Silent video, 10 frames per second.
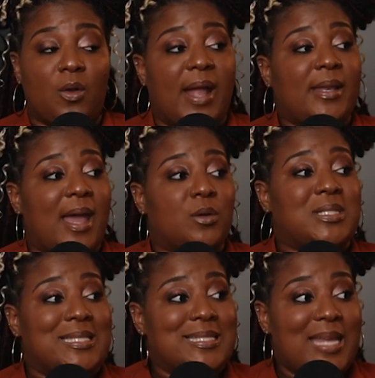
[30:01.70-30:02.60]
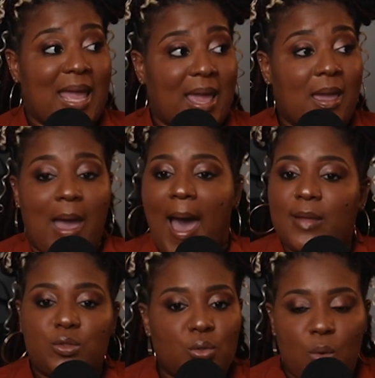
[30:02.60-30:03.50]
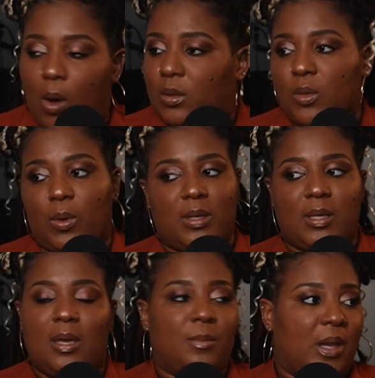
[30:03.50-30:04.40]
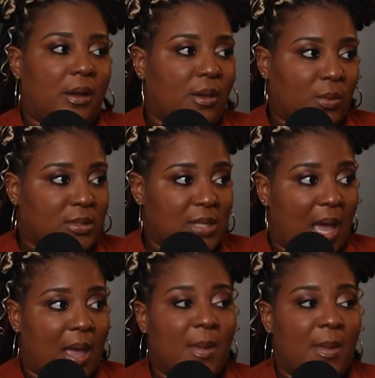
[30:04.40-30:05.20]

right now, today, I do only want to get married one time.